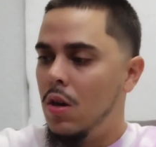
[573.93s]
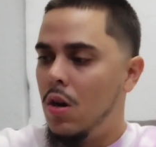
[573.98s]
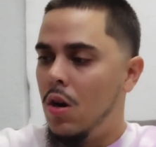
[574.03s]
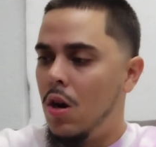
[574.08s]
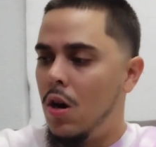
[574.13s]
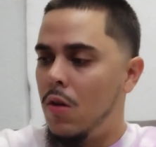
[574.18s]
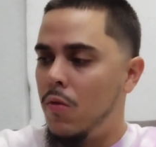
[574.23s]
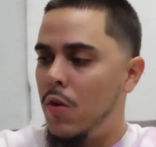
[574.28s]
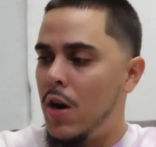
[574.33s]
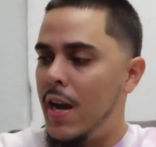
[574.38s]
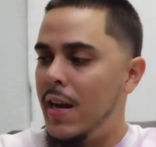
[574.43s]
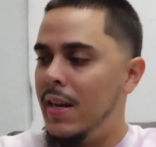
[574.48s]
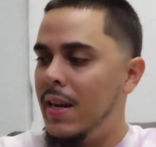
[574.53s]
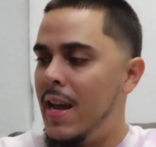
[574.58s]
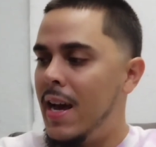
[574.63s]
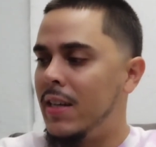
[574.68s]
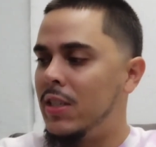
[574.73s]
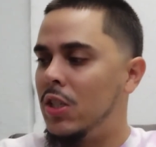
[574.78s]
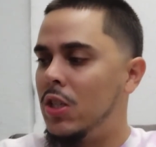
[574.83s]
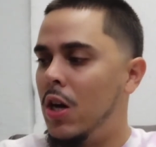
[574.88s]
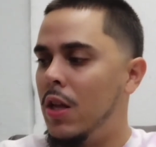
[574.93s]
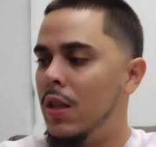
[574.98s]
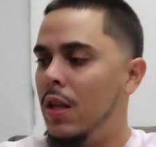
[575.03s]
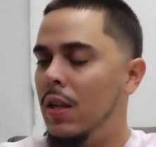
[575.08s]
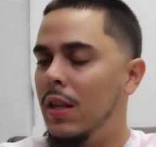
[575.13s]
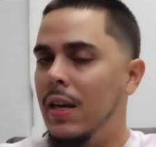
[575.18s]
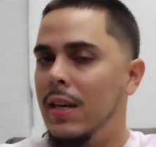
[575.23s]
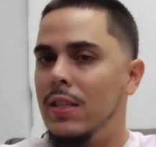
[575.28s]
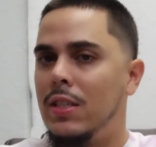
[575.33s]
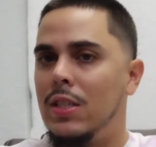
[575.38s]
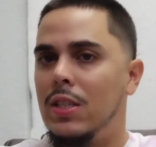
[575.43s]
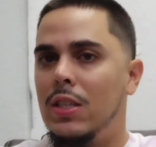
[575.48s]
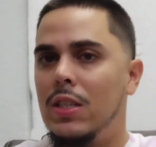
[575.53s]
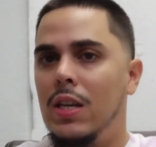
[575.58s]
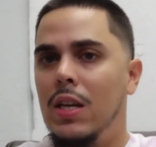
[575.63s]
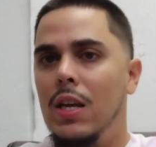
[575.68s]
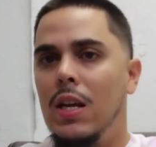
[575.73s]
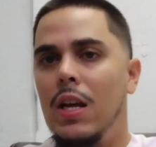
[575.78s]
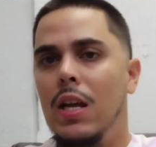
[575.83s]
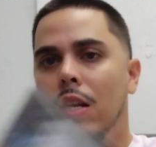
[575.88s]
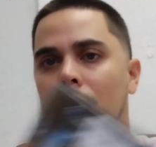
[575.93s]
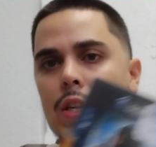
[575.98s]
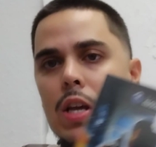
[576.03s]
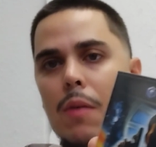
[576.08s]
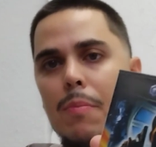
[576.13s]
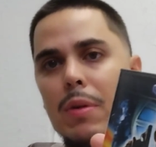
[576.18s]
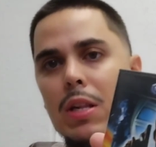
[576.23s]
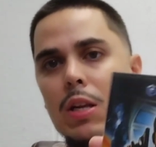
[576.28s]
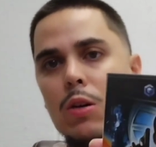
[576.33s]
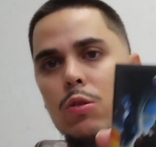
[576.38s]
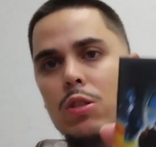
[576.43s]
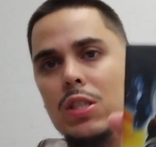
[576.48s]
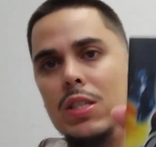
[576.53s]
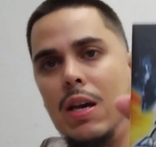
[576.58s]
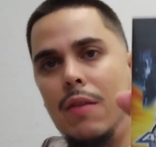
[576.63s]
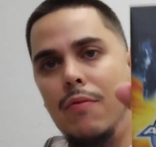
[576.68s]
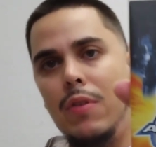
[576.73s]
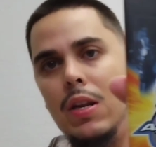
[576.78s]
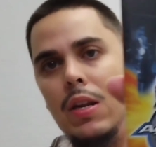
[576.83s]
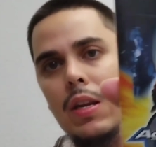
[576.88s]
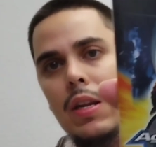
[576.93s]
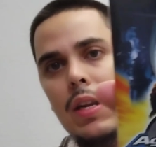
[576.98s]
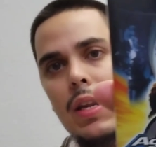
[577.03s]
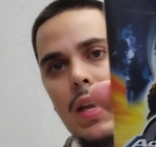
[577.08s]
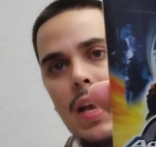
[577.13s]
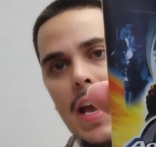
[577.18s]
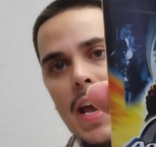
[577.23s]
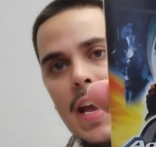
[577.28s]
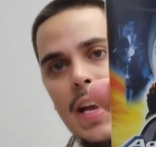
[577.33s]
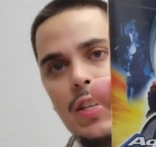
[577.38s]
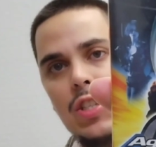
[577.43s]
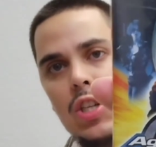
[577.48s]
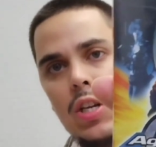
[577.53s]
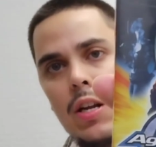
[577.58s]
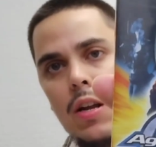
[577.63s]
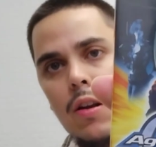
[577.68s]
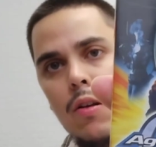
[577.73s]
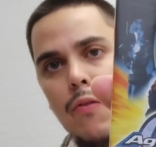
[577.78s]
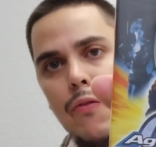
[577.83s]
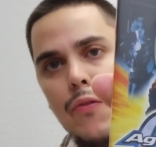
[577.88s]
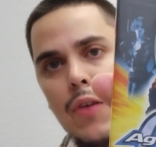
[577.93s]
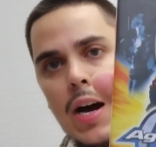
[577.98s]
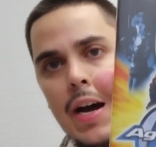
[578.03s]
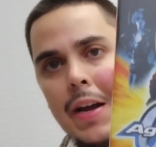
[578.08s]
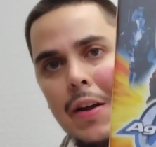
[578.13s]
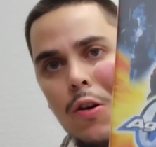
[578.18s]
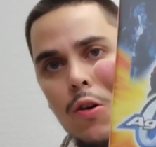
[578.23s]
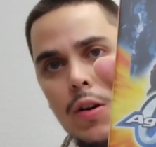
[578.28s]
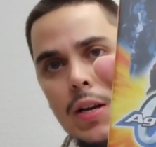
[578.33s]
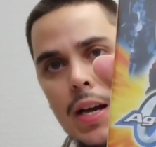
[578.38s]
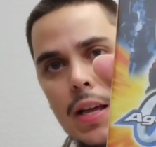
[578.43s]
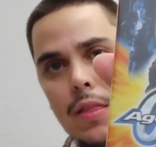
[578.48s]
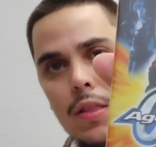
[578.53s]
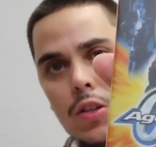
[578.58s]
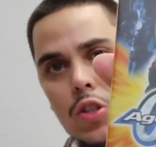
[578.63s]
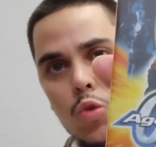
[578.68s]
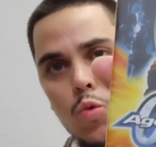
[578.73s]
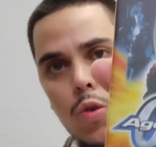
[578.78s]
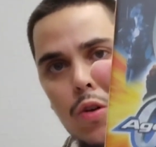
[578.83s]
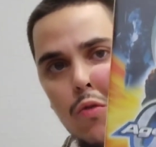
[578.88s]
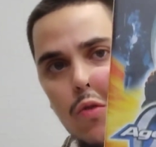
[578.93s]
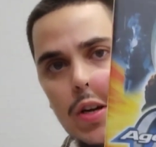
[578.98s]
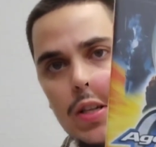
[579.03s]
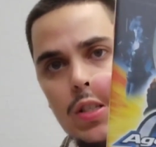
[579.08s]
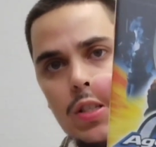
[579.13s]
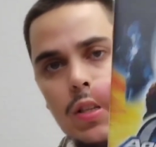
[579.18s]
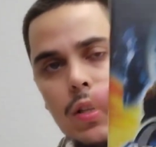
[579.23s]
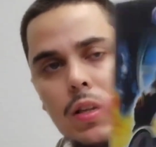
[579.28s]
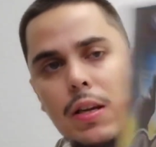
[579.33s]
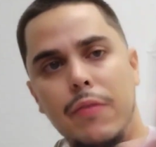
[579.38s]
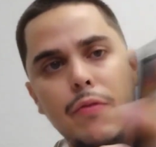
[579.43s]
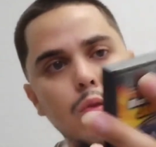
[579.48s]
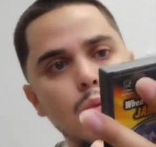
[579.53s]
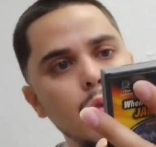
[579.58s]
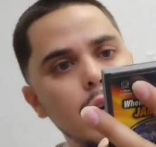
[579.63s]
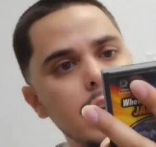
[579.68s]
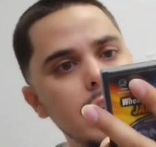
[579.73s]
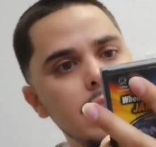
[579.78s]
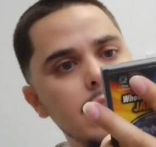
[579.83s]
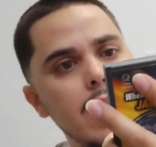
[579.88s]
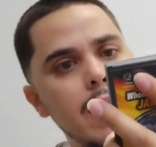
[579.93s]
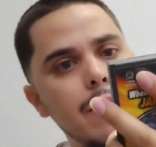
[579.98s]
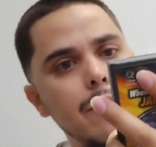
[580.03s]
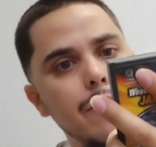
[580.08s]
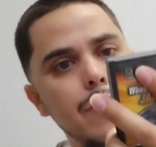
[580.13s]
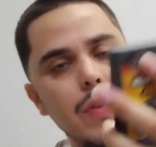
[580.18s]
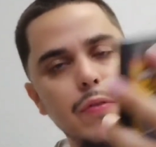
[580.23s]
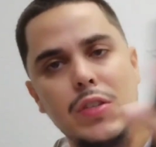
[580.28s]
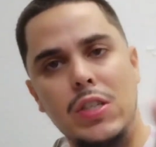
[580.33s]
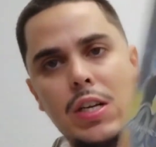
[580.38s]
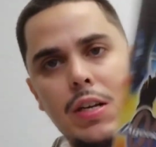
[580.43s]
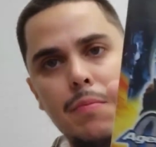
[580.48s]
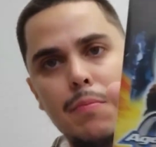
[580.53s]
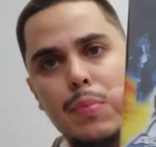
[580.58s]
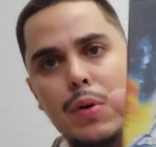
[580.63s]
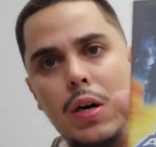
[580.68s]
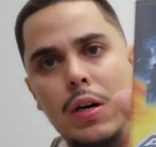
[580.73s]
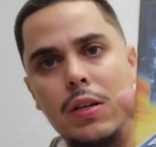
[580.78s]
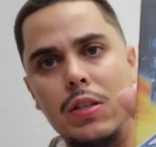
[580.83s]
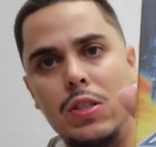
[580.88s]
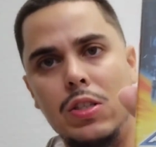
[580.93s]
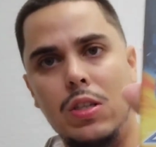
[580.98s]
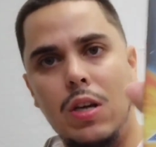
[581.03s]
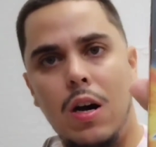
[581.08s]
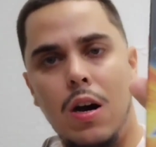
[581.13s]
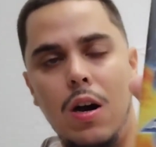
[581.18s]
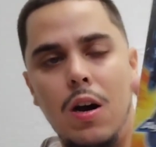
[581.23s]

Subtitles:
Alright, next on the list, 007 Agent Under Fire. Got this one recently for, what is that, 15 bucks.